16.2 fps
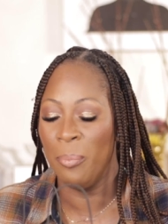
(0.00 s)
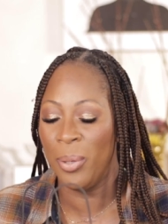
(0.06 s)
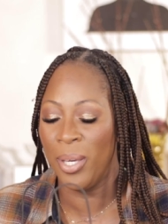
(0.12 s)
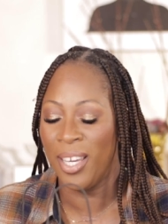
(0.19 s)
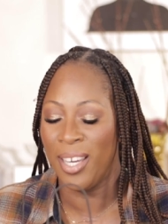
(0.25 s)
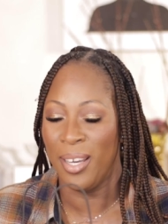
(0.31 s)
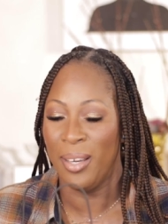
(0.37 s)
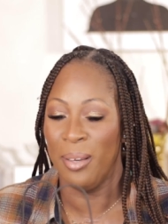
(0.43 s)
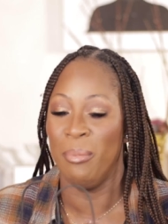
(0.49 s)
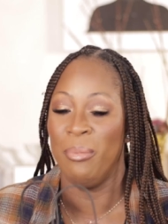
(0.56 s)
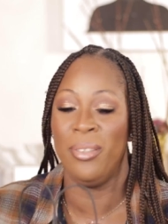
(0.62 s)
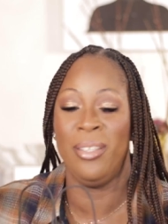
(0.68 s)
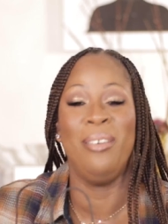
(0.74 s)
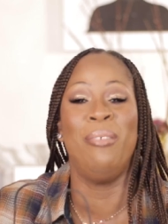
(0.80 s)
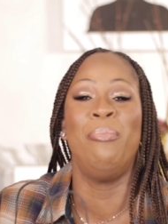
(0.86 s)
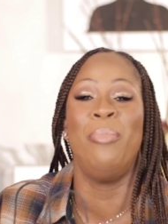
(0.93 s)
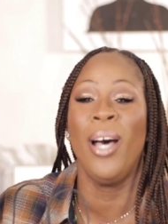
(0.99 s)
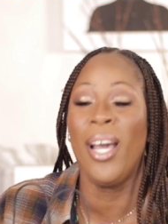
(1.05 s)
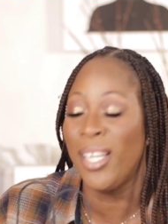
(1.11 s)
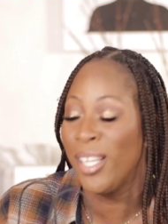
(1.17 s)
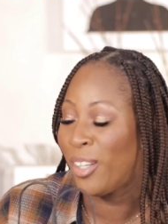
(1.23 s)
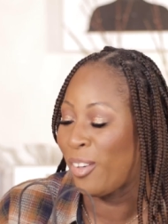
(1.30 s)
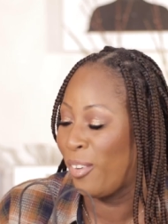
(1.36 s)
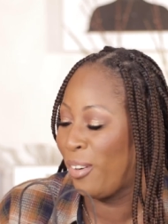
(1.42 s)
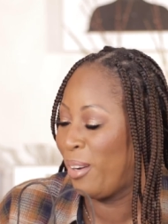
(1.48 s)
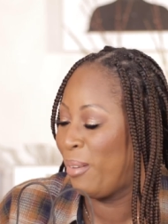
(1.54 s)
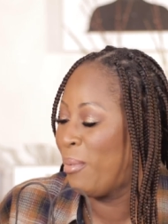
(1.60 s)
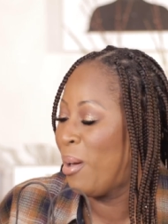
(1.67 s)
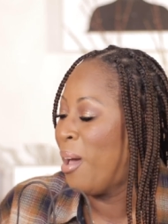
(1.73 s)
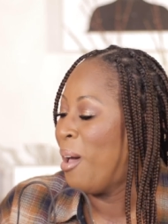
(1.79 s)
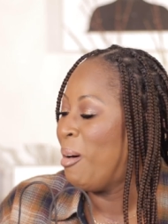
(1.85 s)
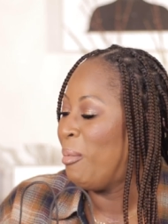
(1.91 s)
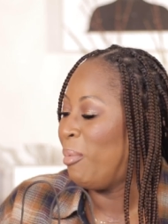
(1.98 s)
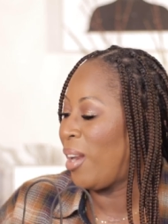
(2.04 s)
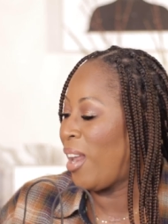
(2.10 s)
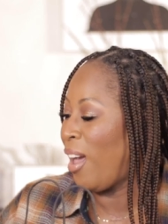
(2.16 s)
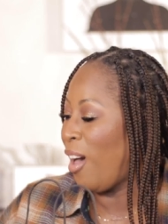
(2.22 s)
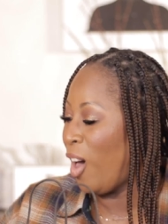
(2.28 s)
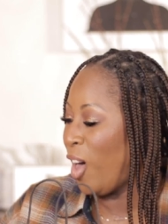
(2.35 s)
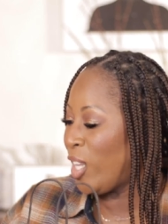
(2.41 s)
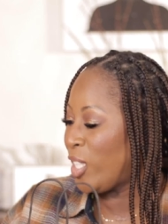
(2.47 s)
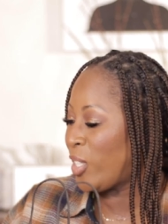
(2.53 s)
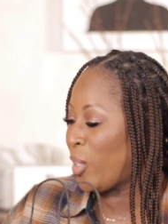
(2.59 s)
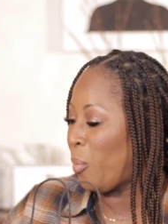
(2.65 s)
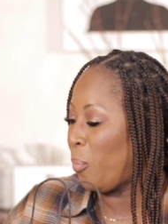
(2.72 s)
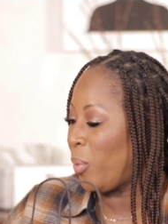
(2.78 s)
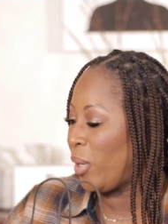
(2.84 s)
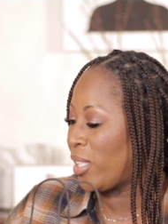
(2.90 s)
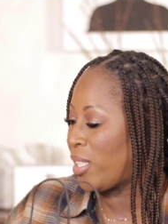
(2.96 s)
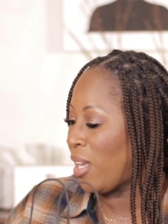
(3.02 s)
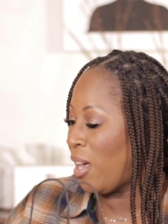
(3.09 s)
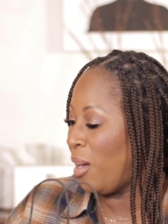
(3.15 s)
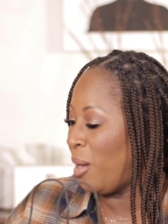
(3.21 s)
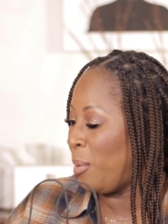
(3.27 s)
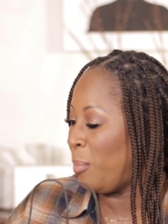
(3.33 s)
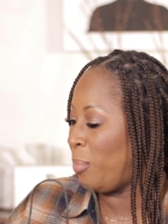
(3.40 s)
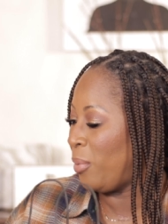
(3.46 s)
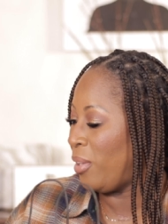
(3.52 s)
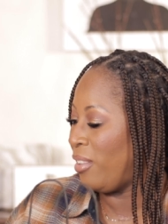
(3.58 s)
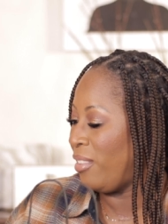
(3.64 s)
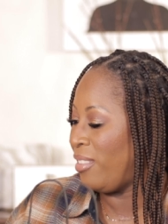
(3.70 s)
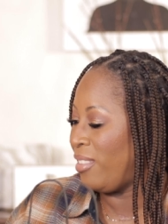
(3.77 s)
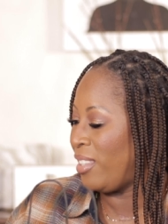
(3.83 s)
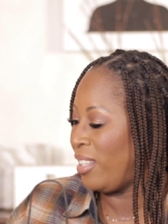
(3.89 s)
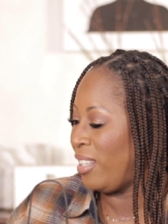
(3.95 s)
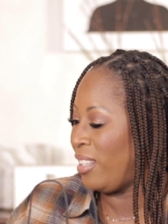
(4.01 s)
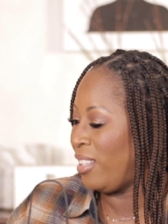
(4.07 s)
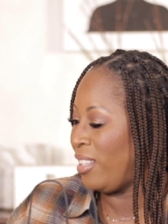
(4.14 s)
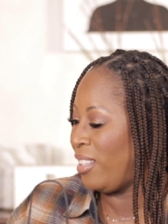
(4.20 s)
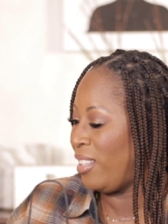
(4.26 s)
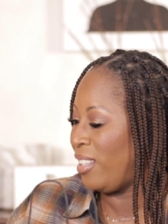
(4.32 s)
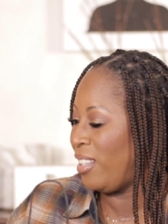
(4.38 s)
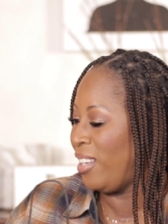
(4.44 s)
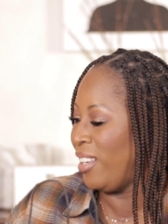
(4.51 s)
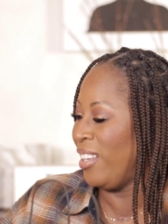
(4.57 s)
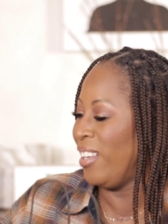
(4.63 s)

I pick up the body cream, but I also picked up the,